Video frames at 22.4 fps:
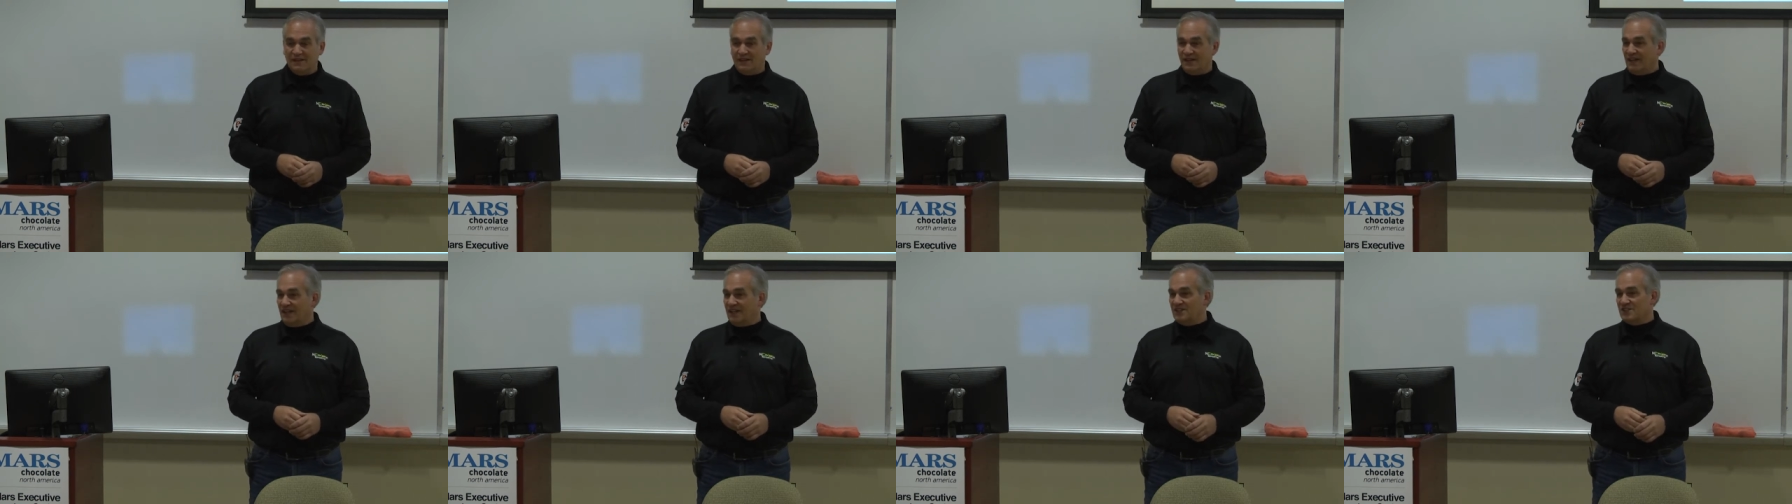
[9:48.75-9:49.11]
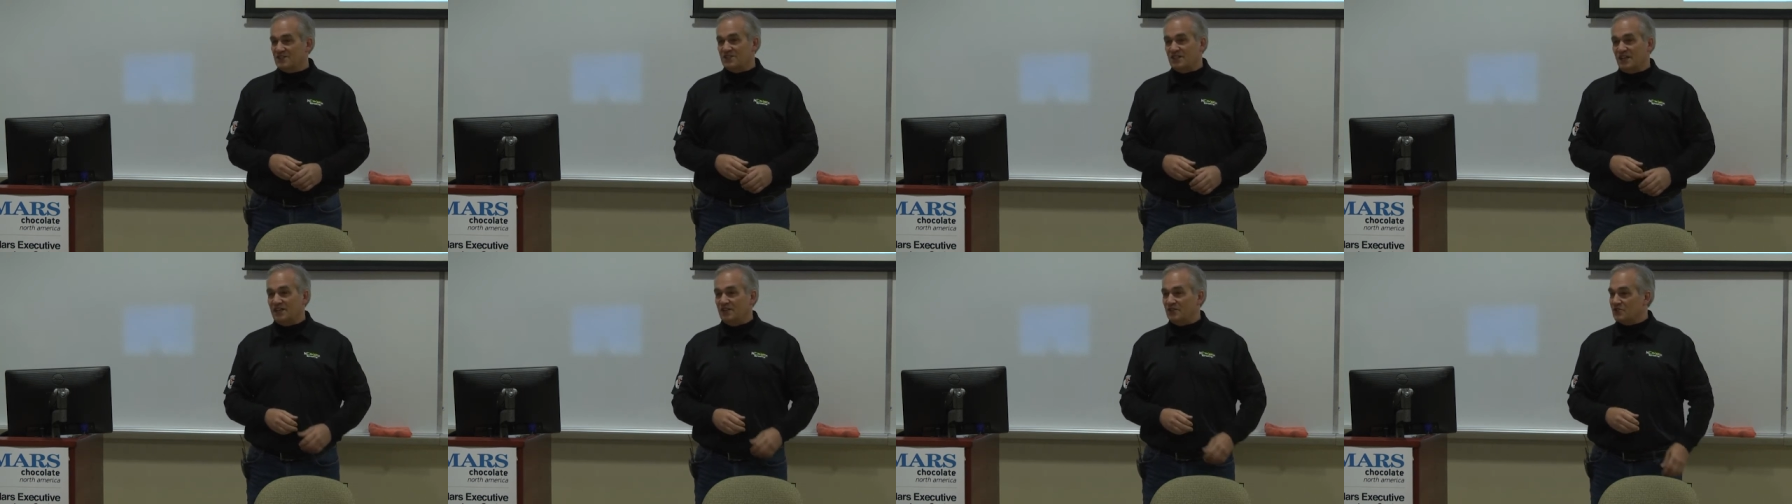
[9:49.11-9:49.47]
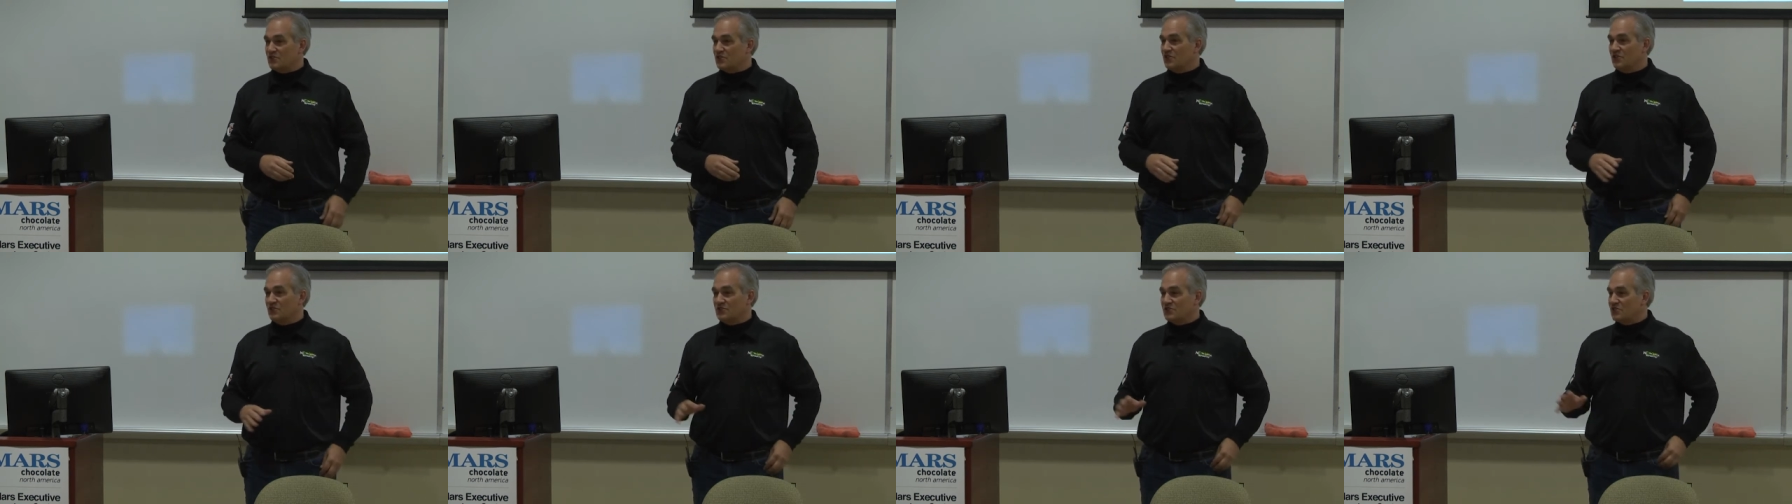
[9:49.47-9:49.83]
He just said
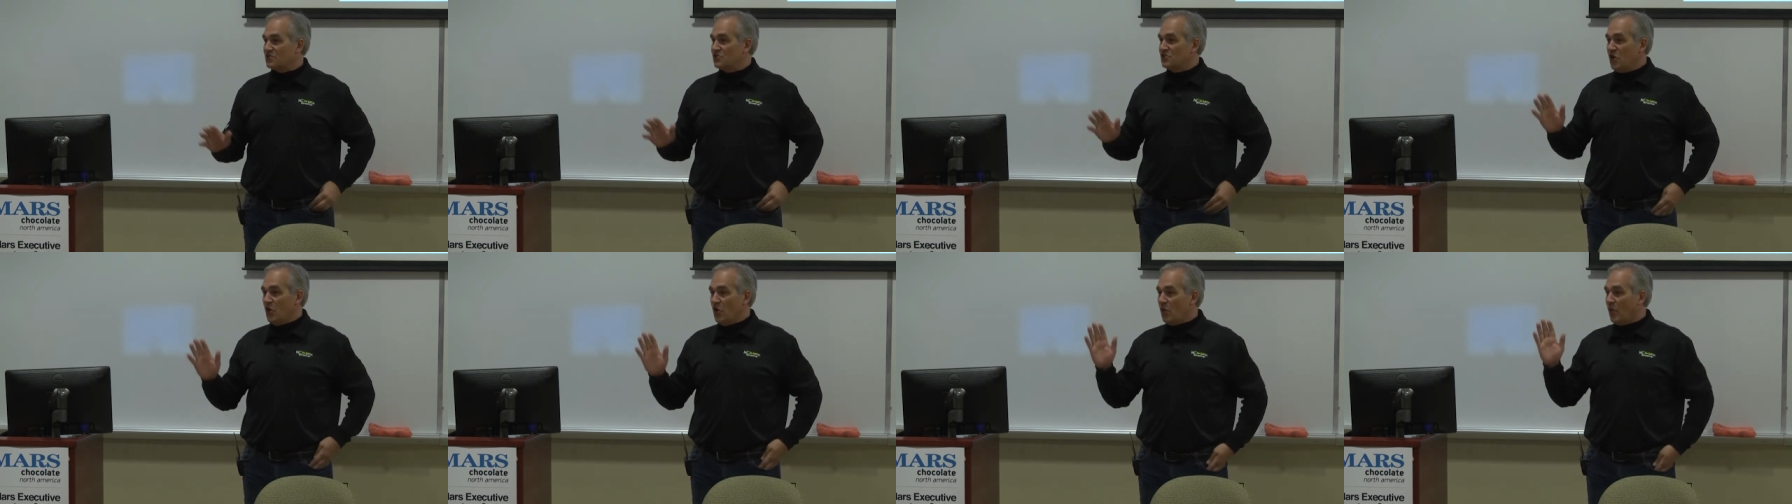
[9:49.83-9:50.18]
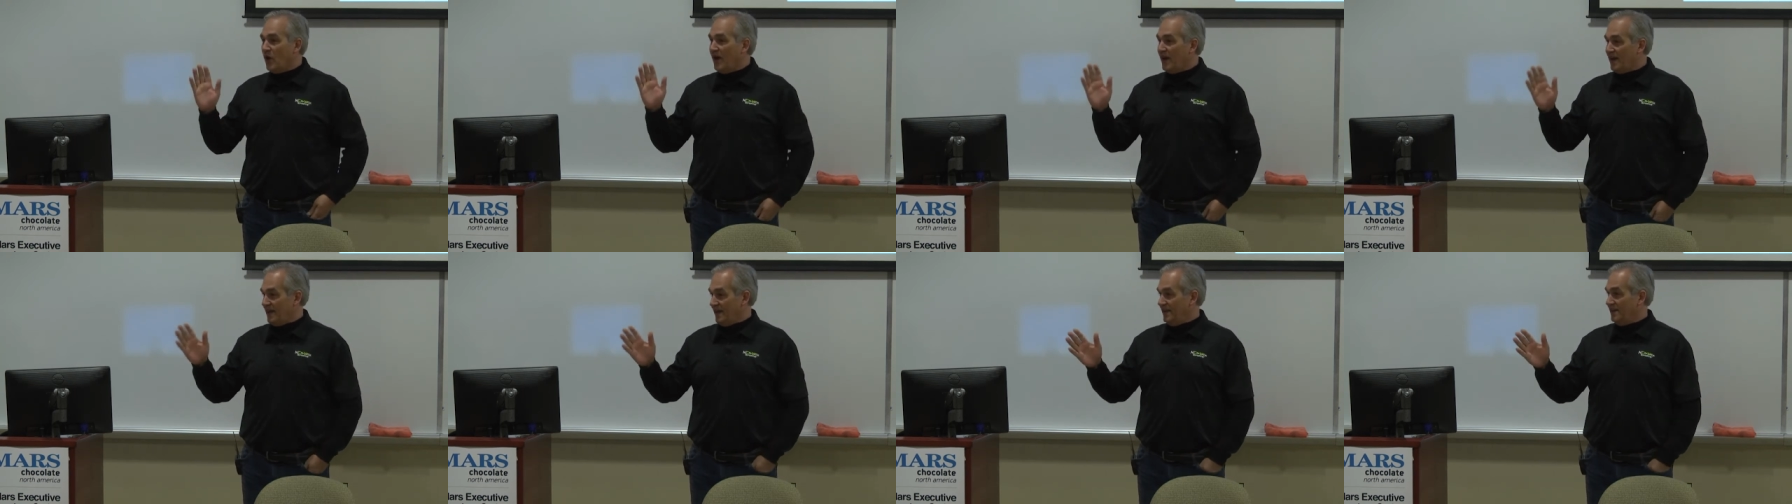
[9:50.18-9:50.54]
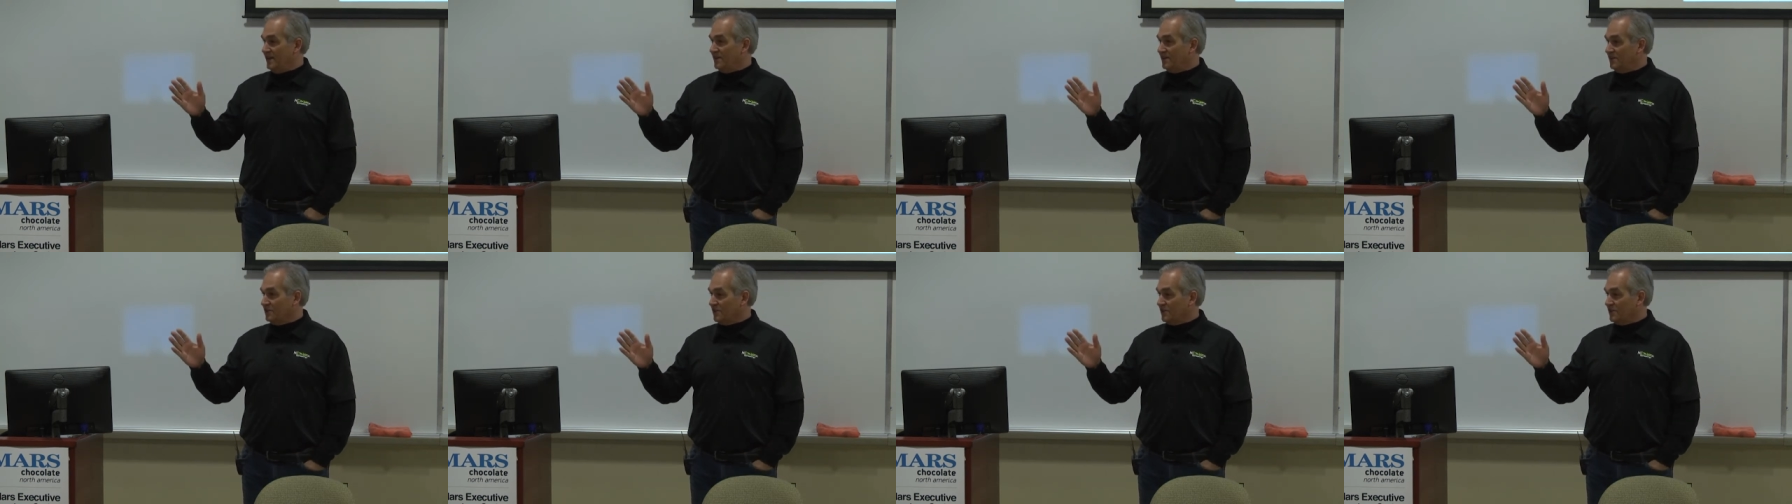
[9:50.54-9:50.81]
there's, there's just no way